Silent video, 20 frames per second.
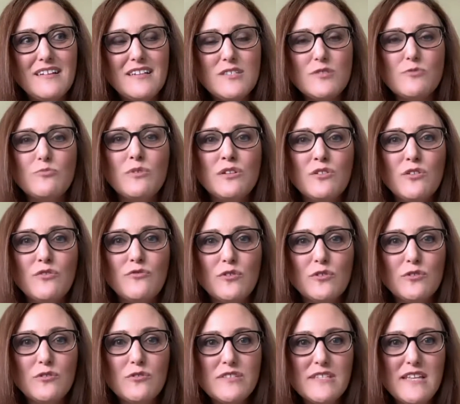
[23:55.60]

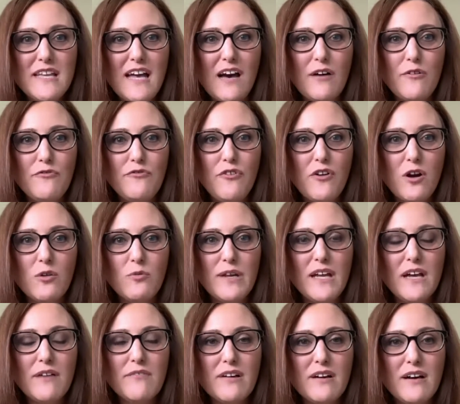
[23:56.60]
wonderful to see how far we
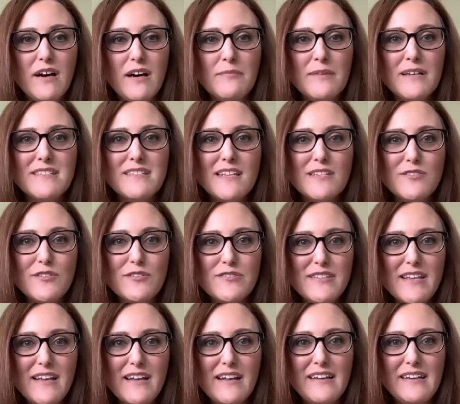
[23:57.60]
have come as a
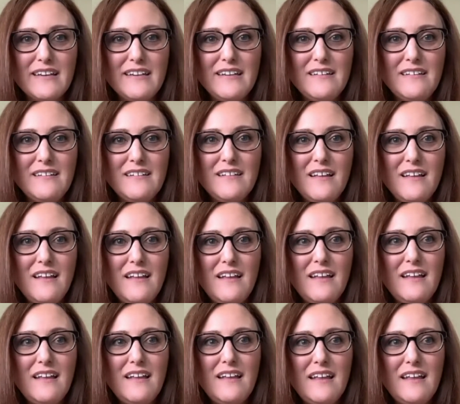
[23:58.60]
society,
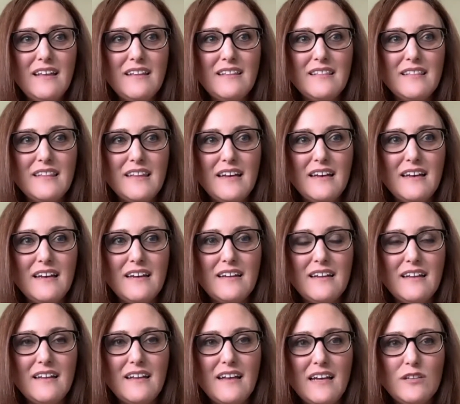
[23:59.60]
and
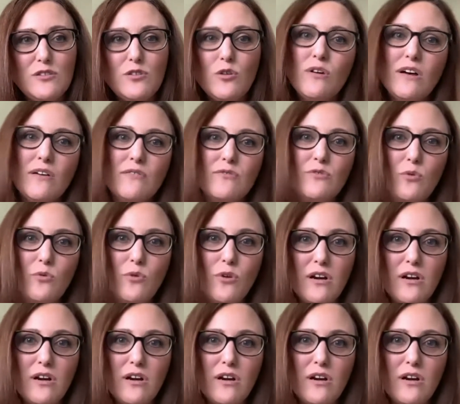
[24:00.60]
that I don't have to worry